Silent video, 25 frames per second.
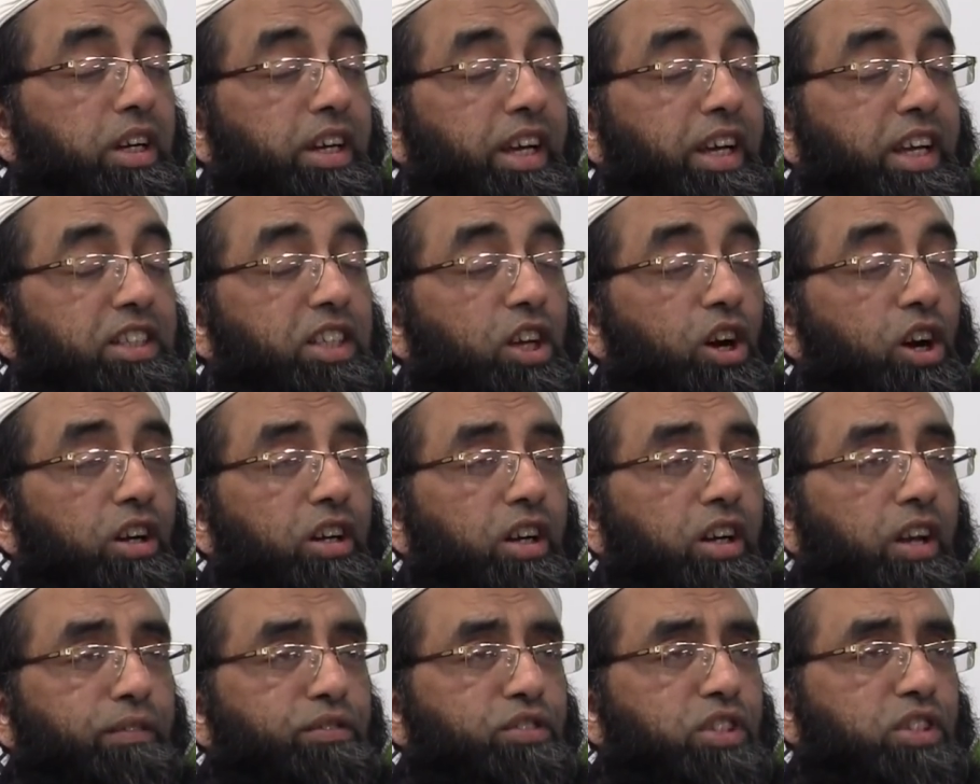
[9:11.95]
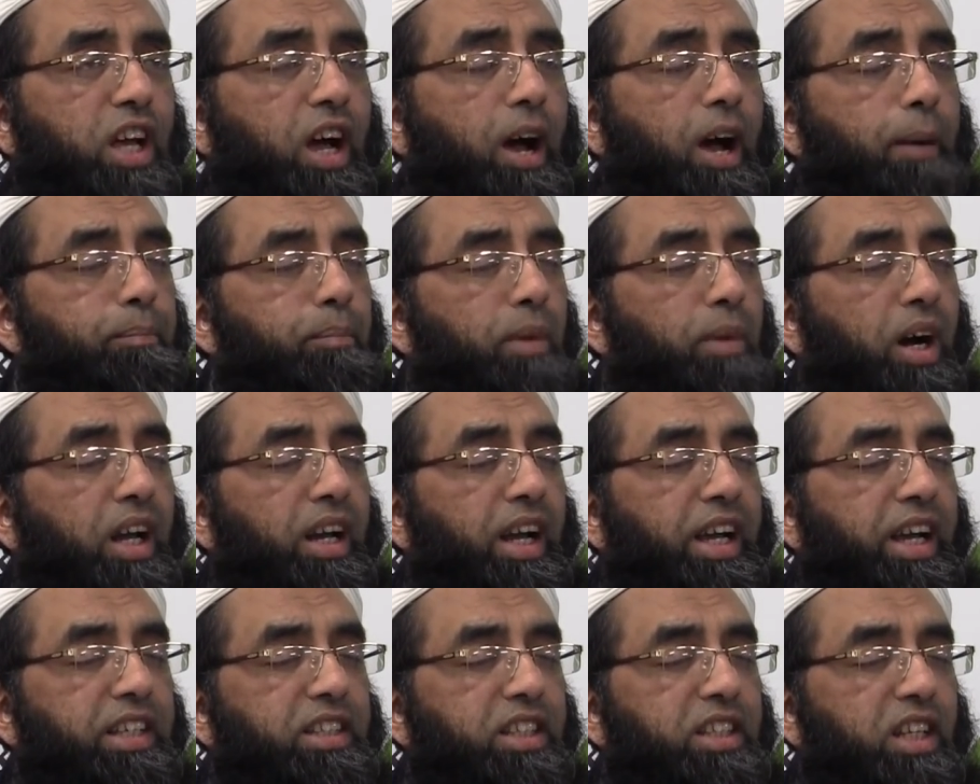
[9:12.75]
Is it on nafs
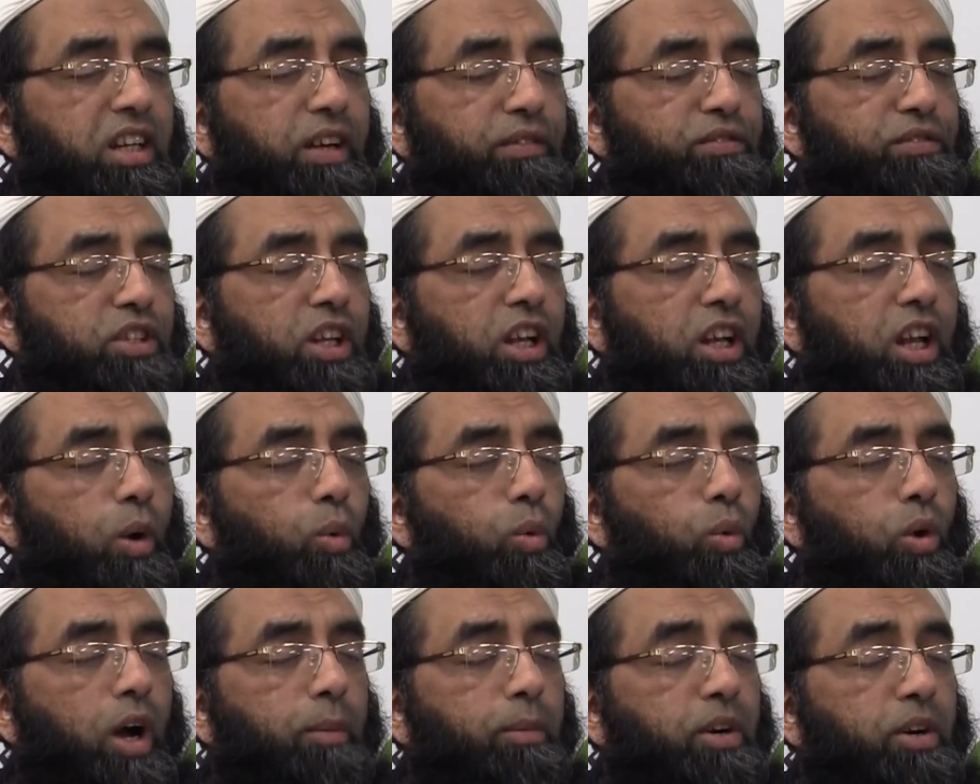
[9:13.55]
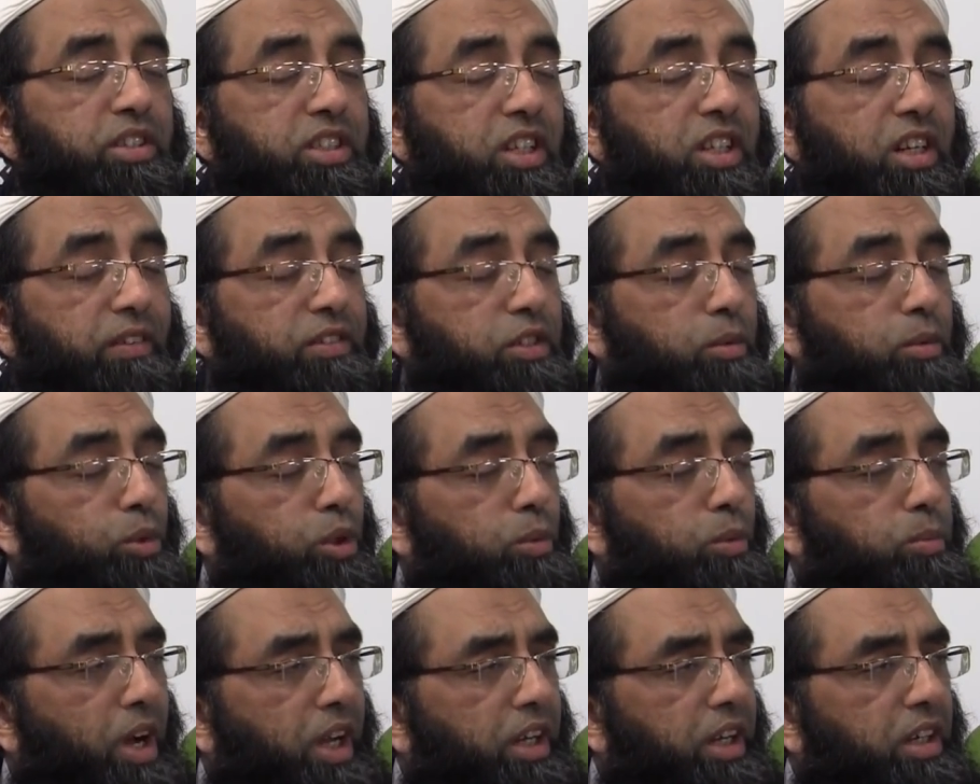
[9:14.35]
ammara? Is it nafs lawam? Or is it nafs
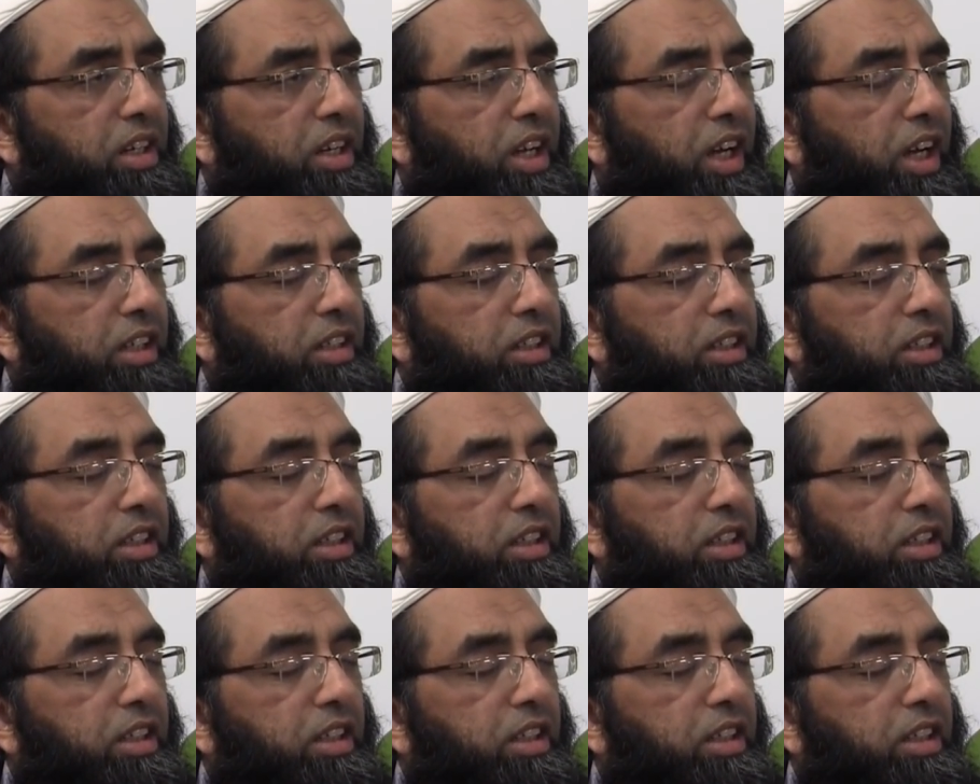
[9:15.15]
mutmainna?